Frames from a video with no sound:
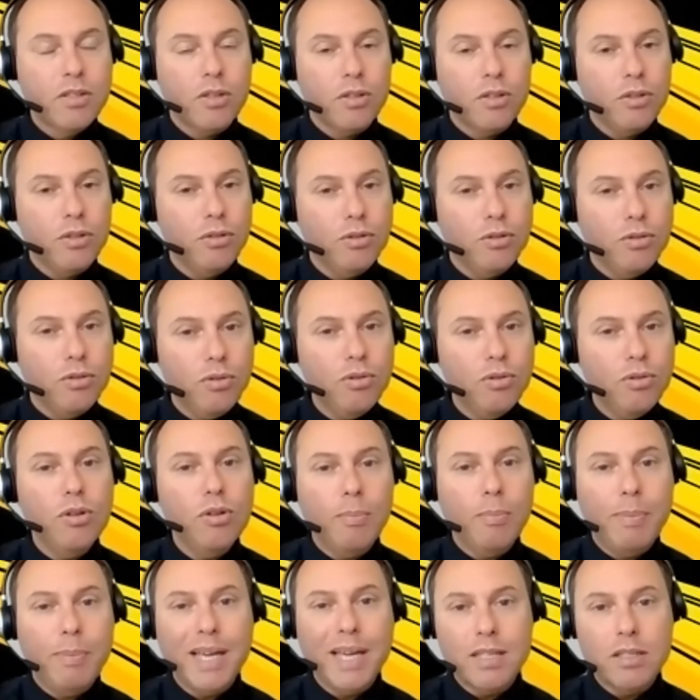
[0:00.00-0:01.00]
So you do
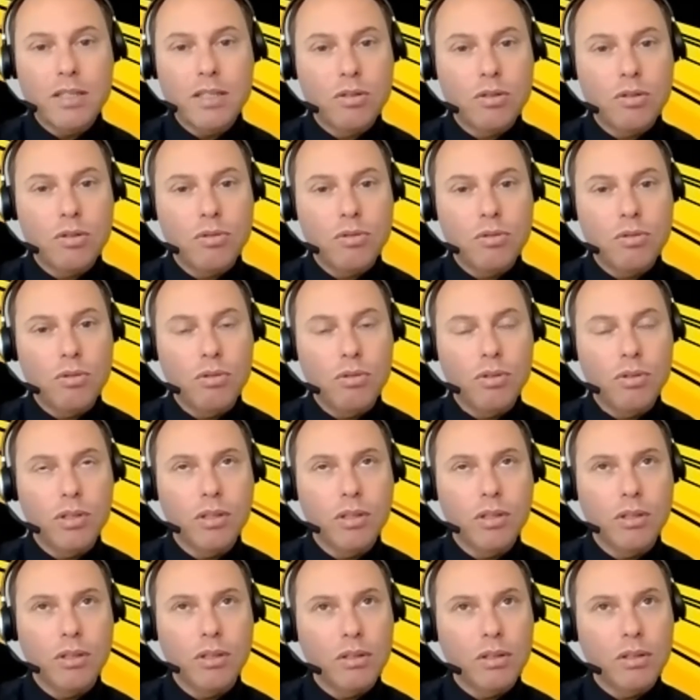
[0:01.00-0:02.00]
your best to do
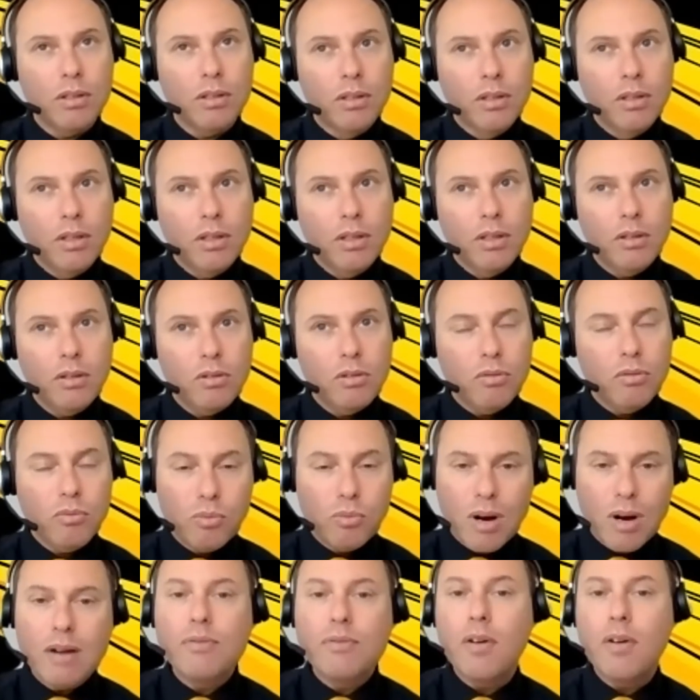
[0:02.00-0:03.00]
the
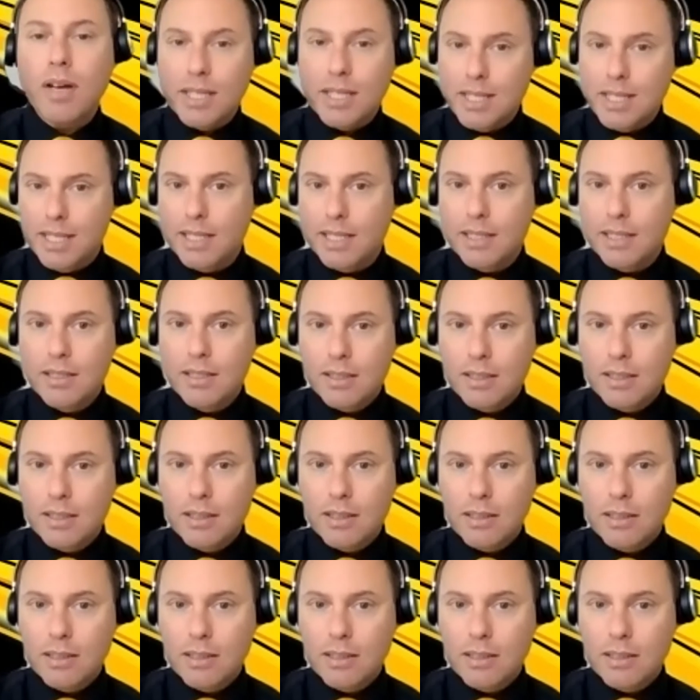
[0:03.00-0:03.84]
rough ideas.